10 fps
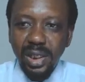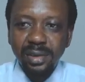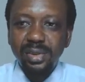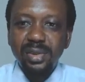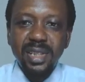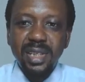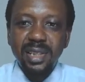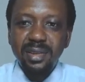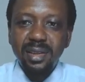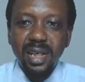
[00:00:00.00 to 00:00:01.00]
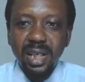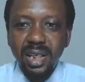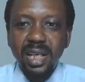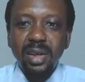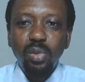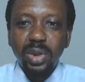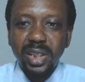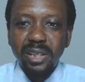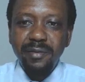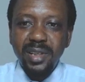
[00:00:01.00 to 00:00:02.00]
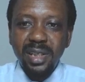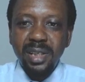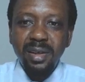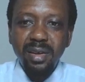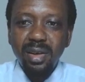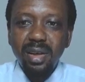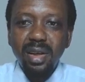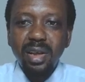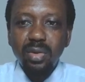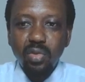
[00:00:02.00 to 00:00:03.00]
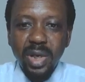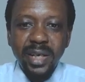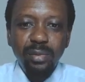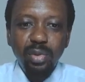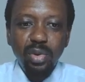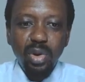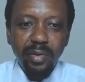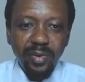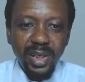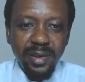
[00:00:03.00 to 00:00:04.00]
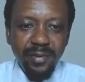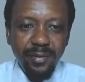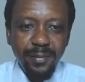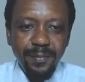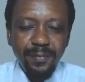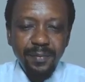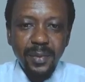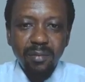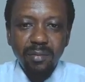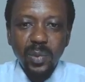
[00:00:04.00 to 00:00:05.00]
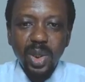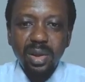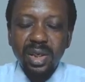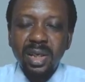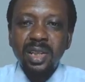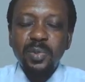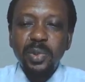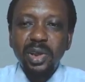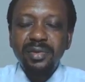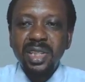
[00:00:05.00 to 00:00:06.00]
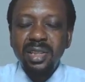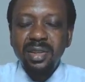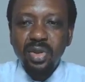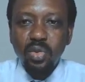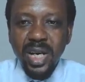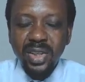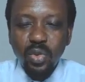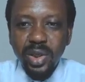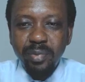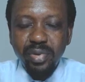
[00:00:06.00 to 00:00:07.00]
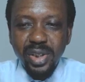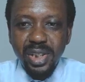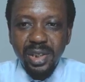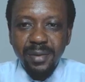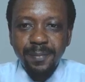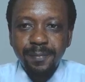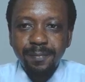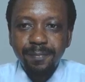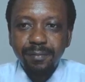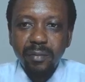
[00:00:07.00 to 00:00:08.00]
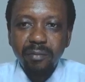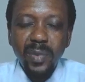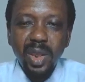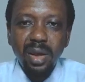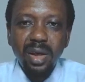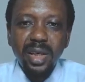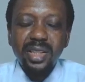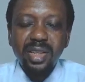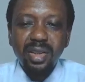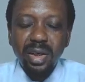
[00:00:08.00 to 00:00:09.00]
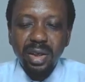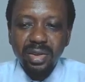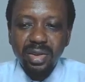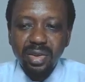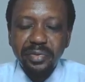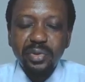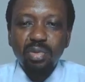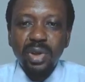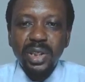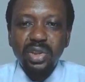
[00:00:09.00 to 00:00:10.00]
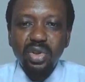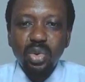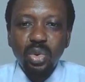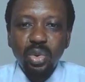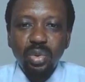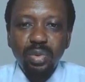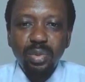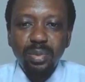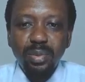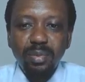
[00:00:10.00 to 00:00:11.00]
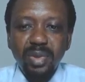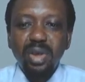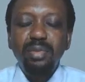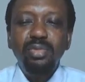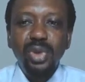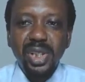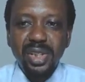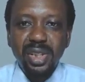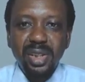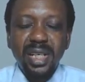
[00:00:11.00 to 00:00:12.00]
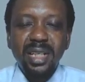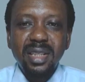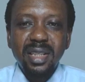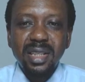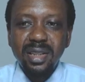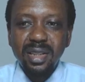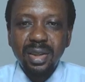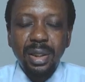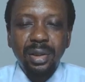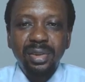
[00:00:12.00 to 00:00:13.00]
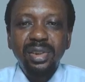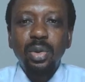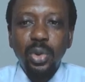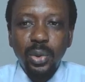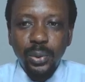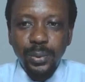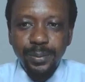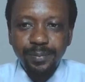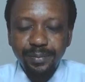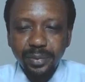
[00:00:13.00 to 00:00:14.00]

unto death, and I will give thee ground of life. The gospel of Jesus Christ we are preaching is not for us to become rich. That is not the goal.